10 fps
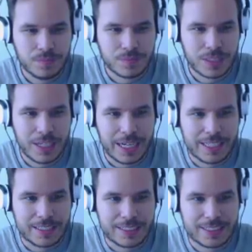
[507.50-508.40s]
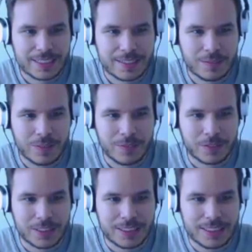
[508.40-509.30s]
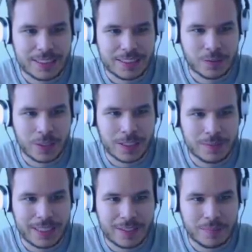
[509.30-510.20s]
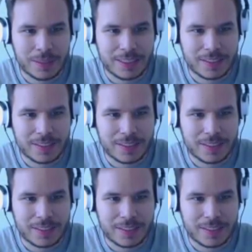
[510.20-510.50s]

Alright, let's wait for the seeds to wear him down a bit.